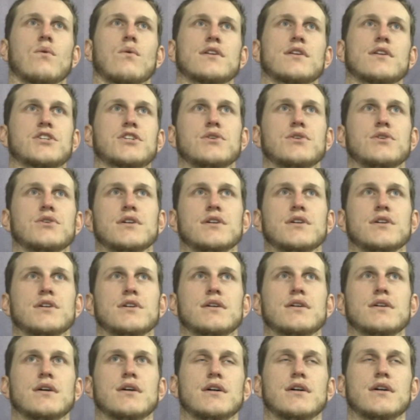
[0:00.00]
when to shoot it.
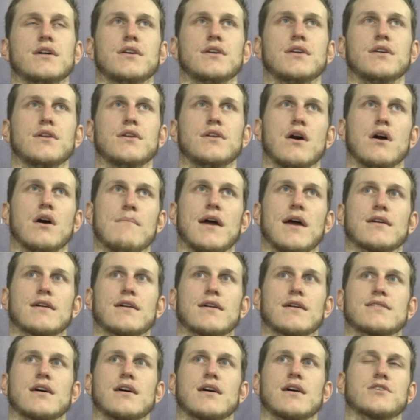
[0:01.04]
You know, I may
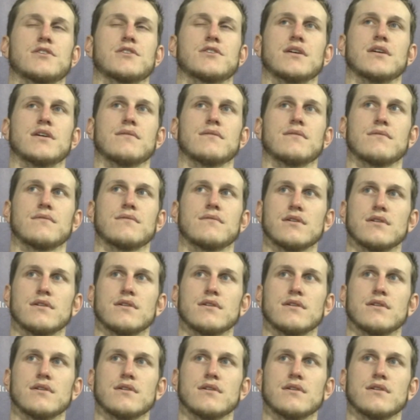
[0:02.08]
not touch it